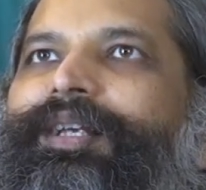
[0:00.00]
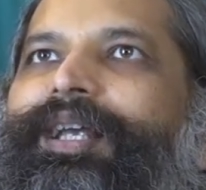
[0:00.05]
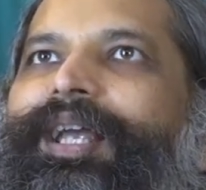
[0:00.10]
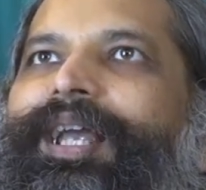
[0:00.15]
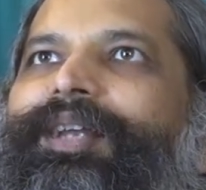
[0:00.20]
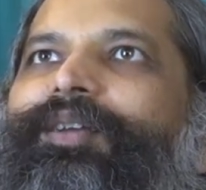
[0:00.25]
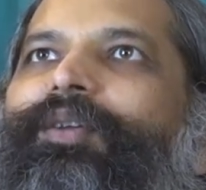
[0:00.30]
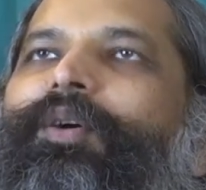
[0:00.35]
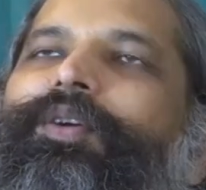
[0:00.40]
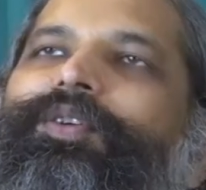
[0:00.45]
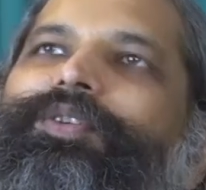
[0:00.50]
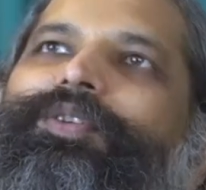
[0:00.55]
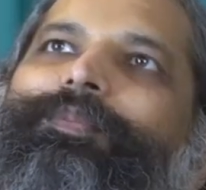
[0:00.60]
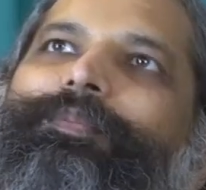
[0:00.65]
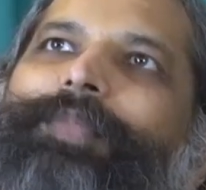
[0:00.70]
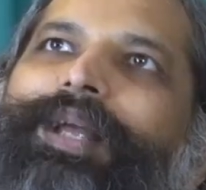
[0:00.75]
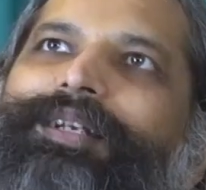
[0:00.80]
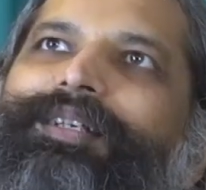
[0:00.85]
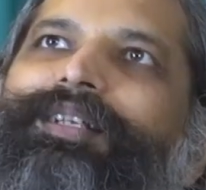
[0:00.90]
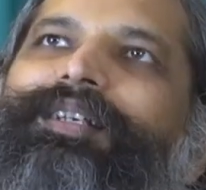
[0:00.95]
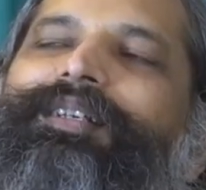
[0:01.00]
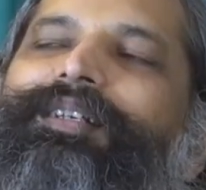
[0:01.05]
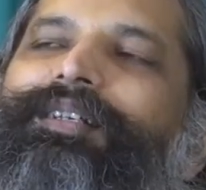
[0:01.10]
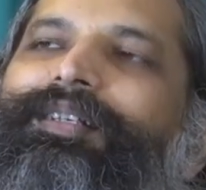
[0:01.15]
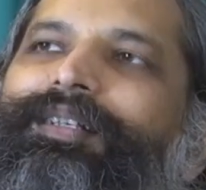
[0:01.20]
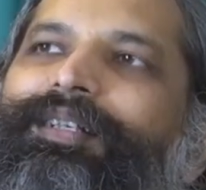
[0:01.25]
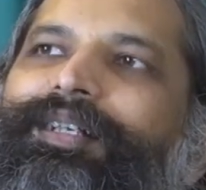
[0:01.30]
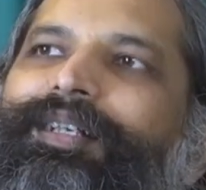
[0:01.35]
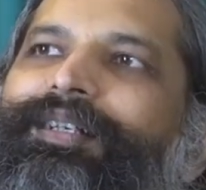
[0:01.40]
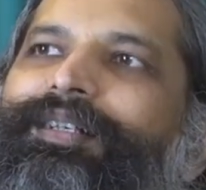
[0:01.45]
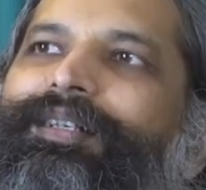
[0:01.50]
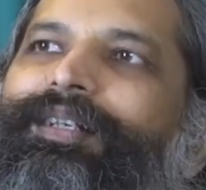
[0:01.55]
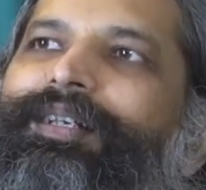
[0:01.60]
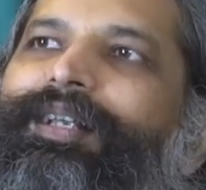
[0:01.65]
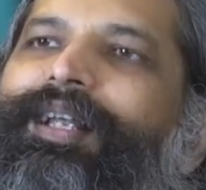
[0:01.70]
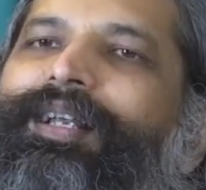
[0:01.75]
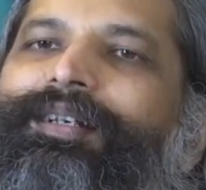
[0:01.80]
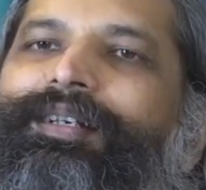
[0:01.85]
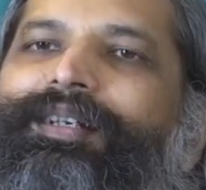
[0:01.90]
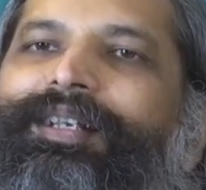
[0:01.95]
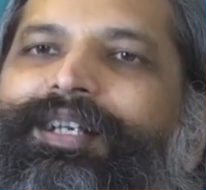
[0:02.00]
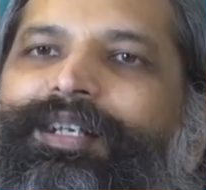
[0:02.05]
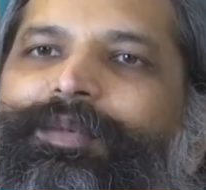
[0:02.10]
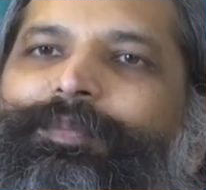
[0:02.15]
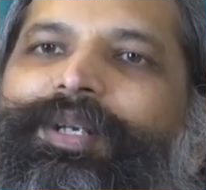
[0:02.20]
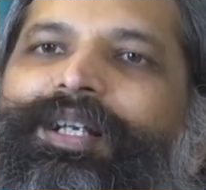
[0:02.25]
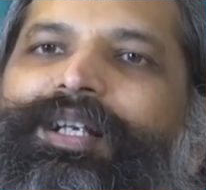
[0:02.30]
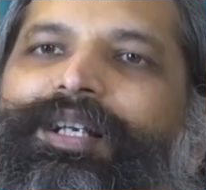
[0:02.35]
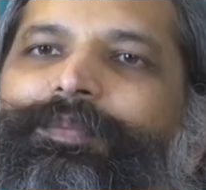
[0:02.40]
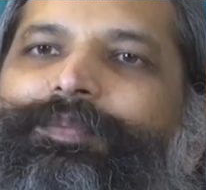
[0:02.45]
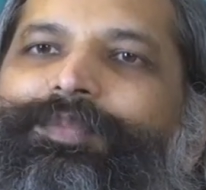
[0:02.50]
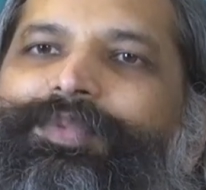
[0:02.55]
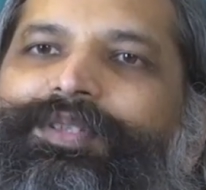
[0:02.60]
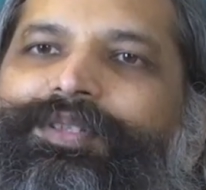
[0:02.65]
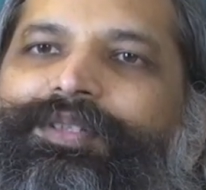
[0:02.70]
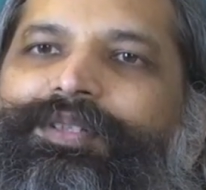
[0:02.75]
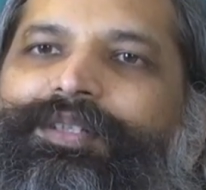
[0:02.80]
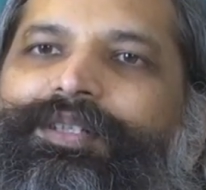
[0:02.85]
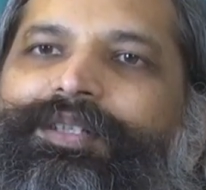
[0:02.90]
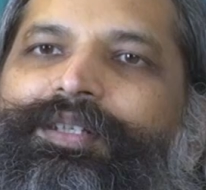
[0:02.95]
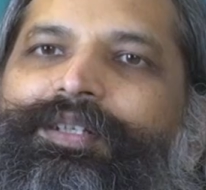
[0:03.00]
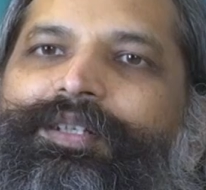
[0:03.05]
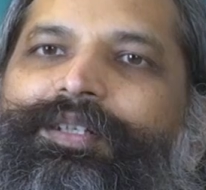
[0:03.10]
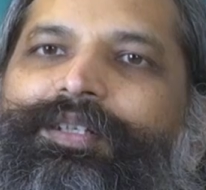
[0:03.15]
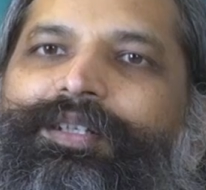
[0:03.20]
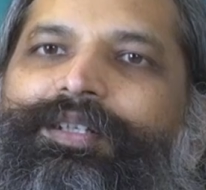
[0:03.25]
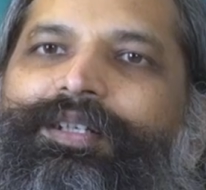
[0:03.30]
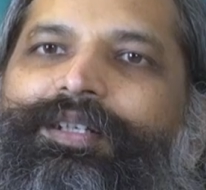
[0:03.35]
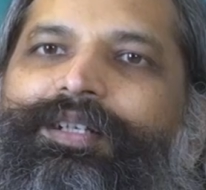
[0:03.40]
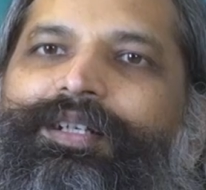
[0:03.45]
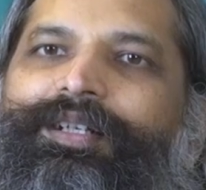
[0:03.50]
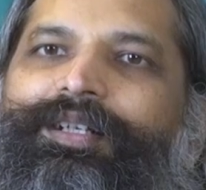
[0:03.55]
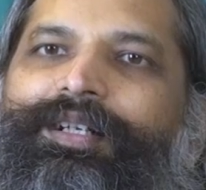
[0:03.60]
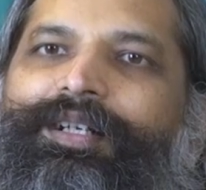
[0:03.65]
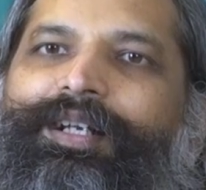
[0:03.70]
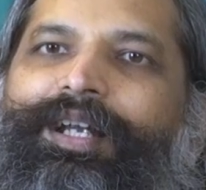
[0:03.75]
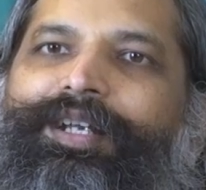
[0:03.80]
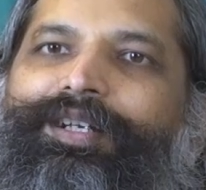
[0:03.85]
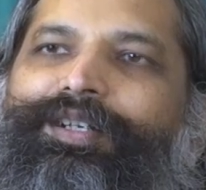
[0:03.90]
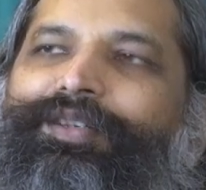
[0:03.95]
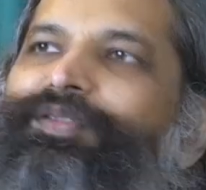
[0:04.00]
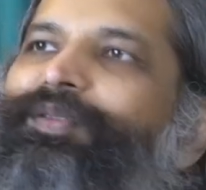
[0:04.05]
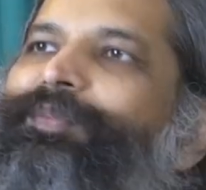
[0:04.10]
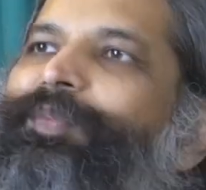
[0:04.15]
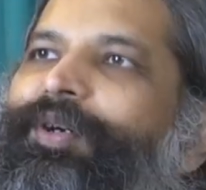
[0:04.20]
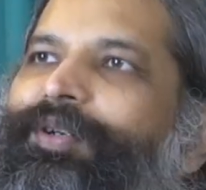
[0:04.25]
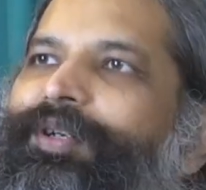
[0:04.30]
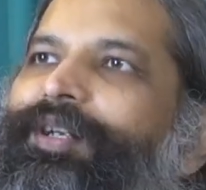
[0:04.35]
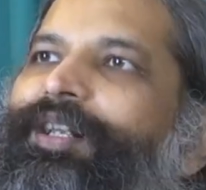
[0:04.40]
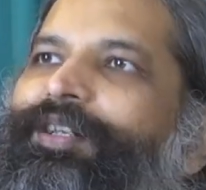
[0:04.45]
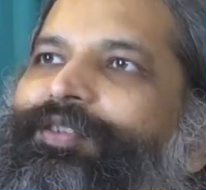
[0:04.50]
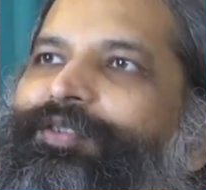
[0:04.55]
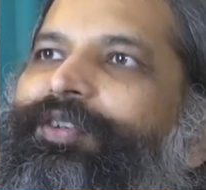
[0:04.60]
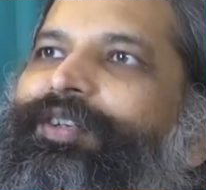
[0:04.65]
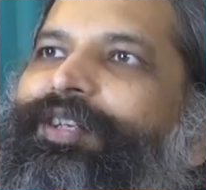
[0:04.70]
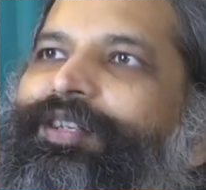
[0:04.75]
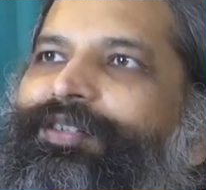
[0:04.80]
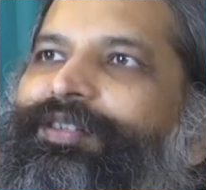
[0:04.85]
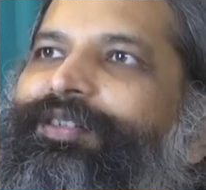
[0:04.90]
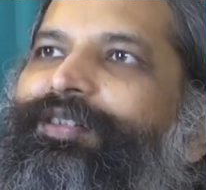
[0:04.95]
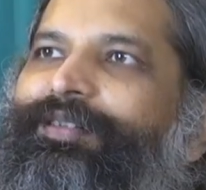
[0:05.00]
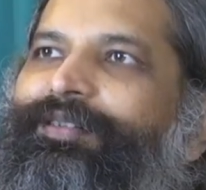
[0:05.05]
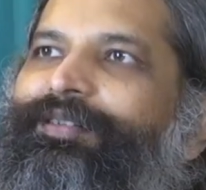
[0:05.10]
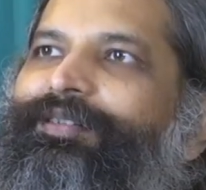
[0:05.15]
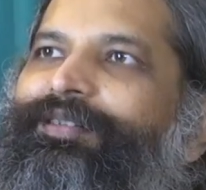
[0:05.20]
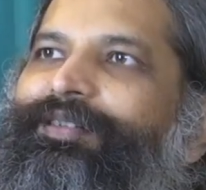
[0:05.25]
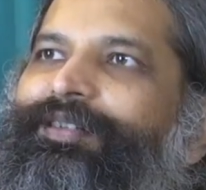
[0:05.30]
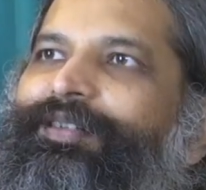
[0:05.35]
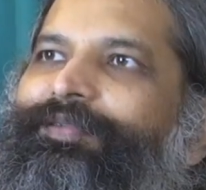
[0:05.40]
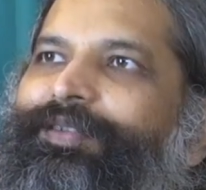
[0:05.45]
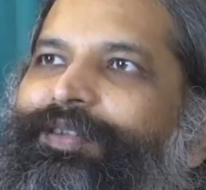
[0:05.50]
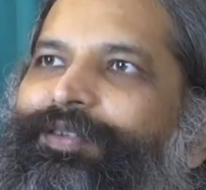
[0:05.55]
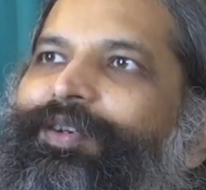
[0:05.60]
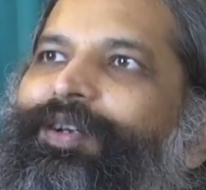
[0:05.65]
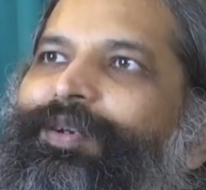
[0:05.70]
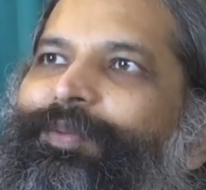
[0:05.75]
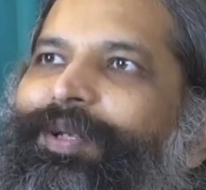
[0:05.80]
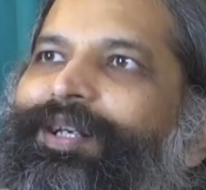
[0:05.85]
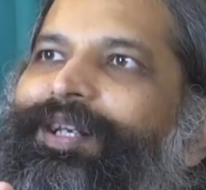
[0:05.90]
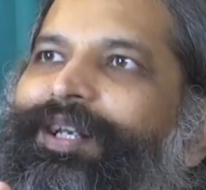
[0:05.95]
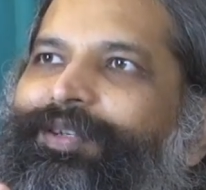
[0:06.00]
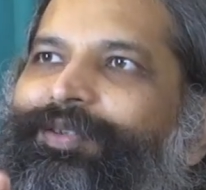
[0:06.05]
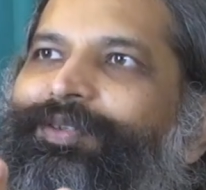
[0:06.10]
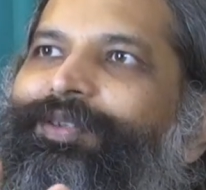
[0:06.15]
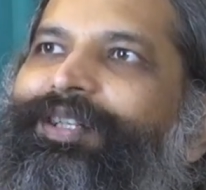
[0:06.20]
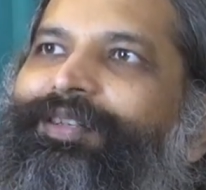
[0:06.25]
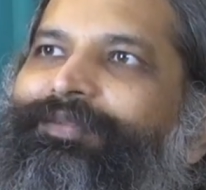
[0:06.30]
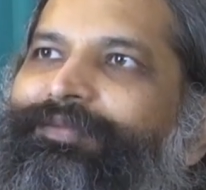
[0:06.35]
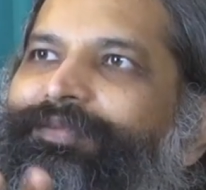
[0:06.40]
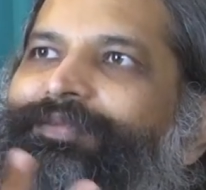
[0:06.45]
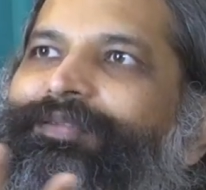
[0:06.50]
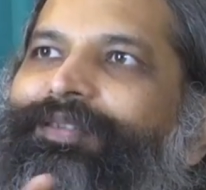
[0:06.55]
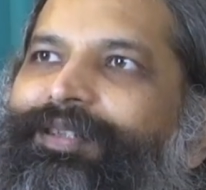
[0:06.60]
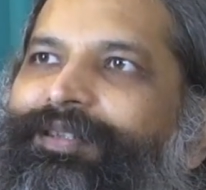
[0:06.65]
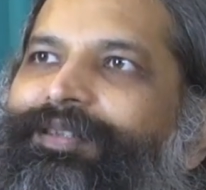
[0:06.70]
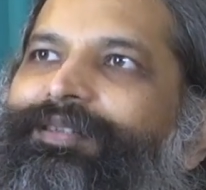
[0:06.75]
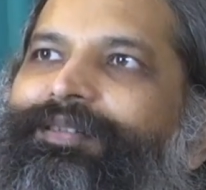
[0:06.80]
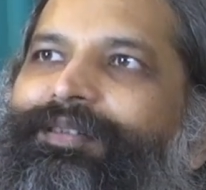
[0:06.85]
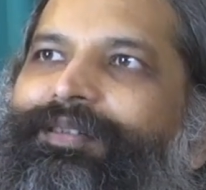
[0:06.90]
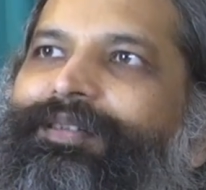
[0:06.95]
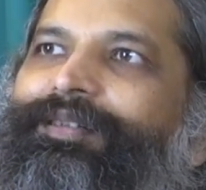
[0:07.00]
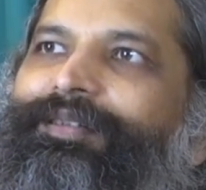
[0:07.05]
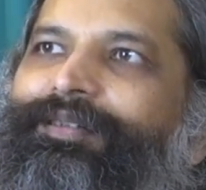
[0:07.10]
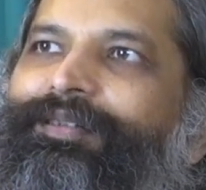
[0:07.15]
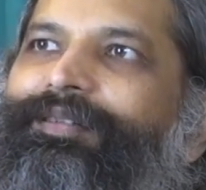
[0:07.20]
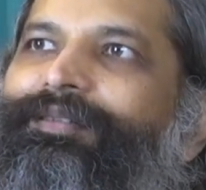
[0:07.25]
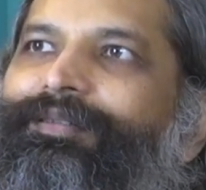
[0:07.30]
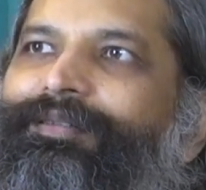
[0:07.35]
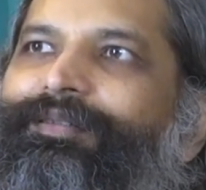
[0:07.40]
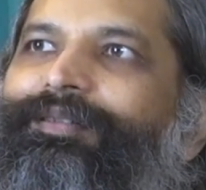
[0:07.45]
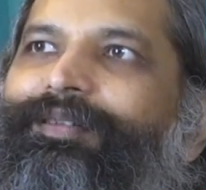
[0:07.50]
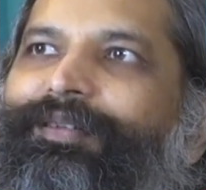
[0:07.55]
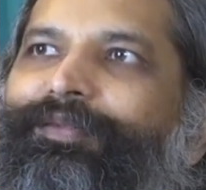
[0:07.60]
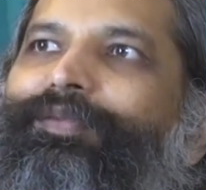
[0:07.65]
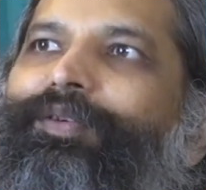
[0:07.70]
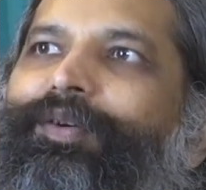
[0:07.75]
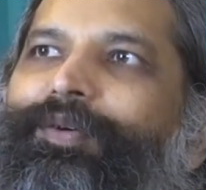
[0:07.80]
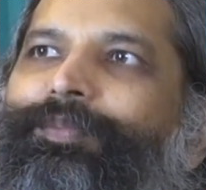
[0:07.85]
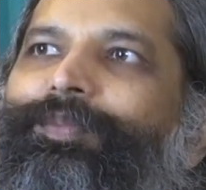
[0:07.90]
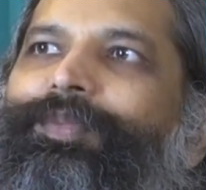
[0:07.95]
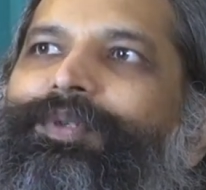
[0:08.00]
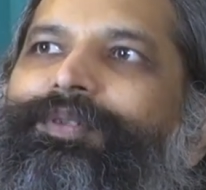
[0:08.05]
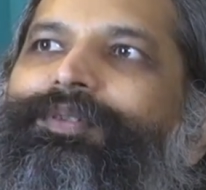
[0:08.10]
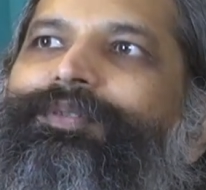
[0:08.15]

And automatically, indirectly, it becomes a kind of a moral education, if at all one had to give it uh, a form.